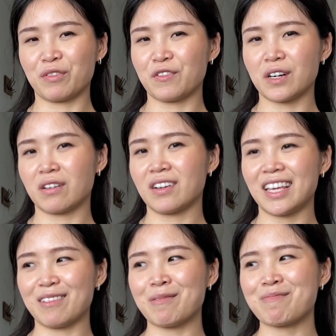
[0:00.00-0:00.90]
prefer
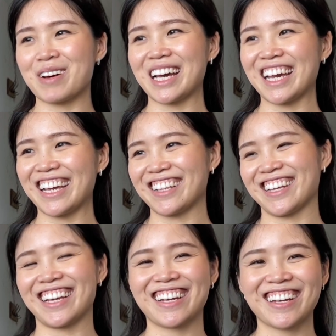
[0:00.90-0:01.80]
in my
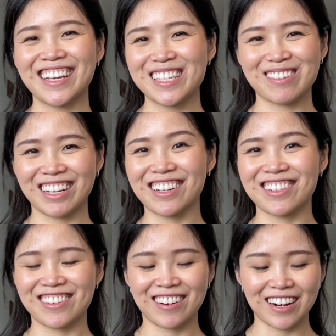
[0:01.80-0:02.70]
like
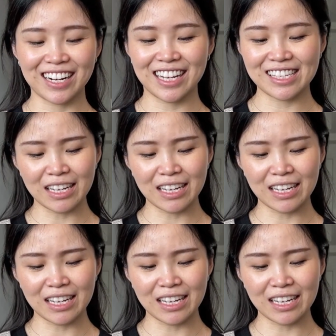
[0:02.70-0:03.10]
sweaters or cardigans.